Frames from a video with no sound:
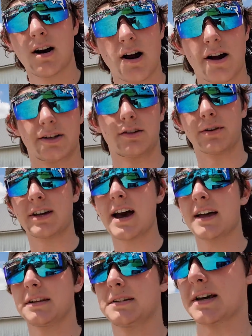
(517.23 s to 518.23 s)
All right, so we
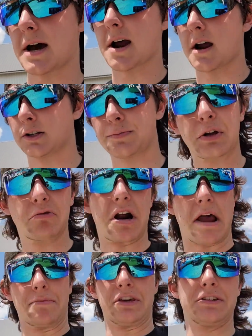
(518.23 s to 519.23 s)
got the tires. Let me
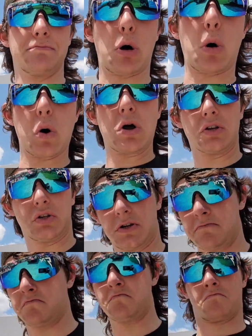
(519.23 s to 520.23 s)
grab these boys.